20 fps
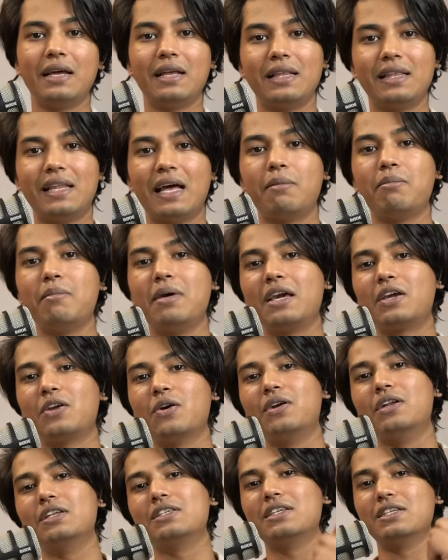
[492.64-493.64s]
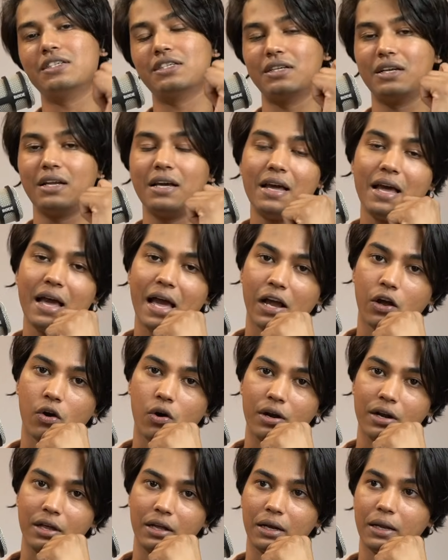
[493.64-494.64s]
then make your decision
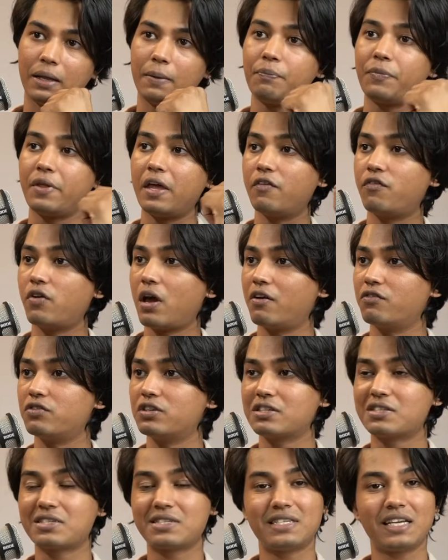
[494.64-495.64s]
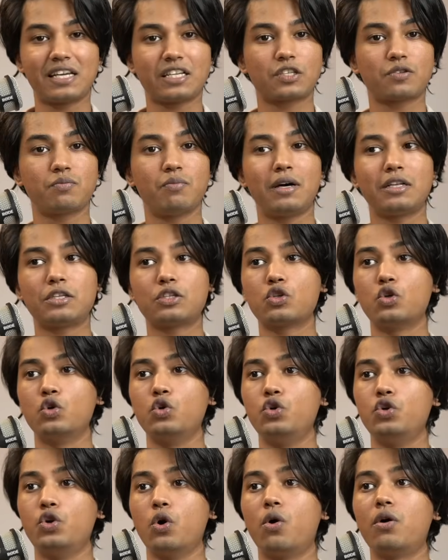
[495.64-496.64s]
accordingly. If you have just 6 months,
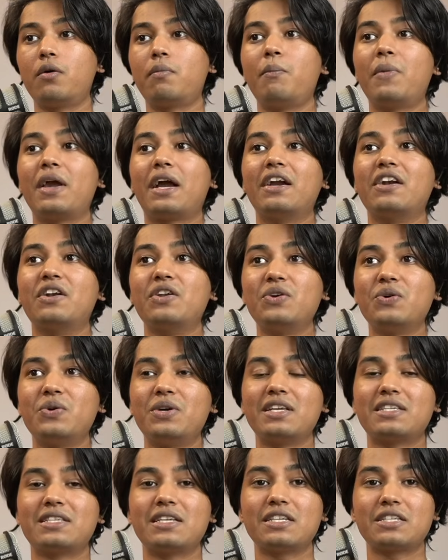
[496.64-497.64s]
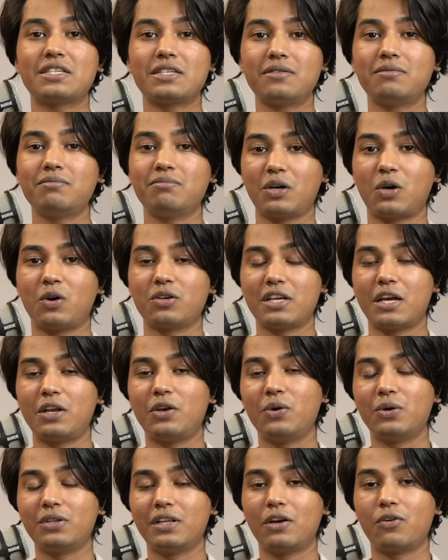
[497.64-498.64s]
don't make a new decision, because I
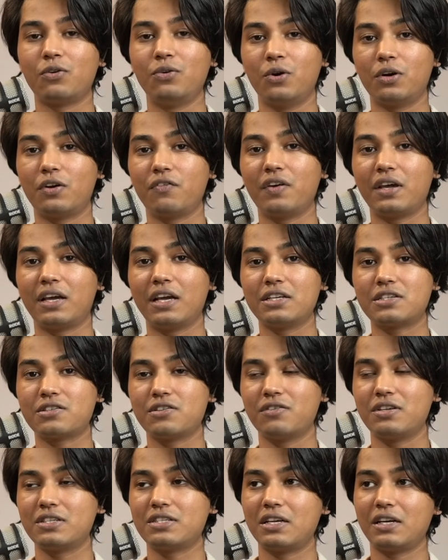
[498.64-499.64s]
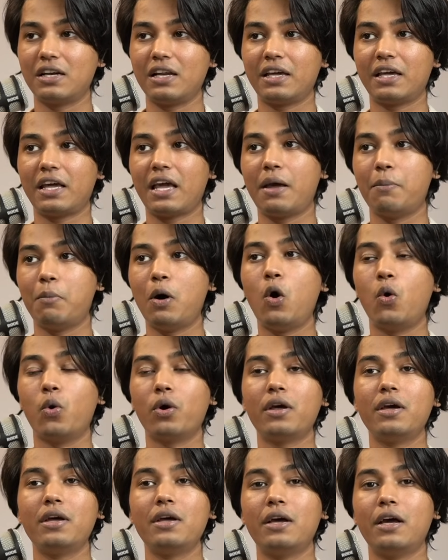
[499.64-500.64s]
know that a notification recently came
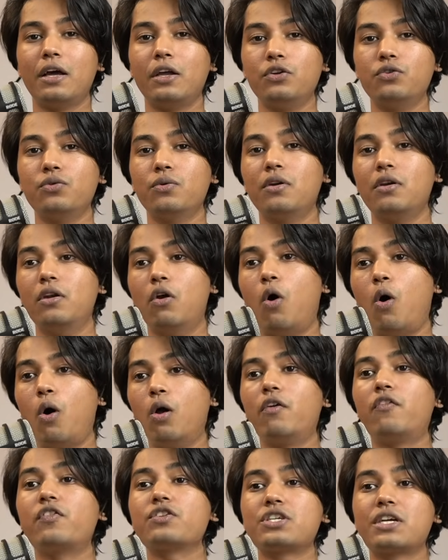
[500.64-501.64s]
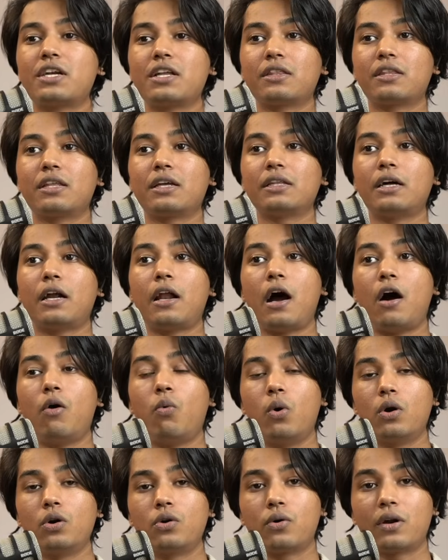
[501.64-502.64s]
out and you'll all of a sudden think that I
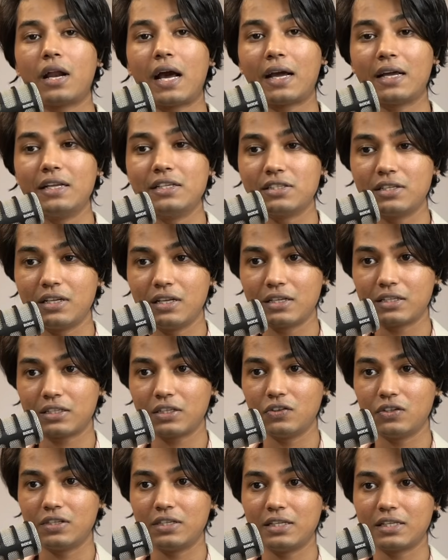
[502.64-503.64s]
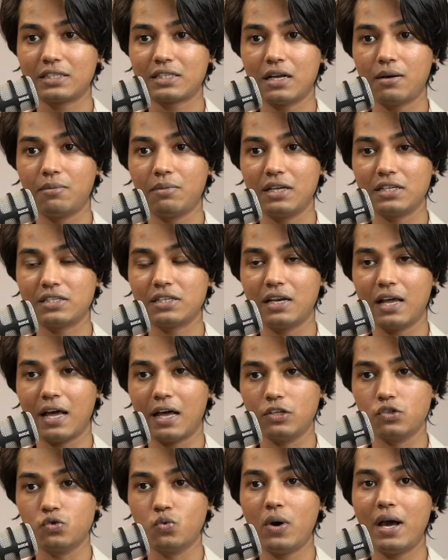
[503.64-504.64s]
want to crack engineering services examination
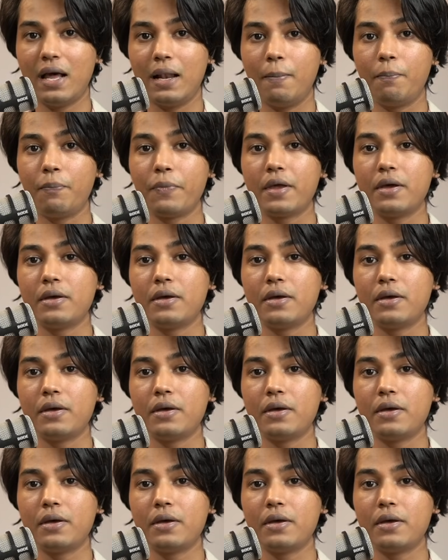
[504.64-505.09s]
as well.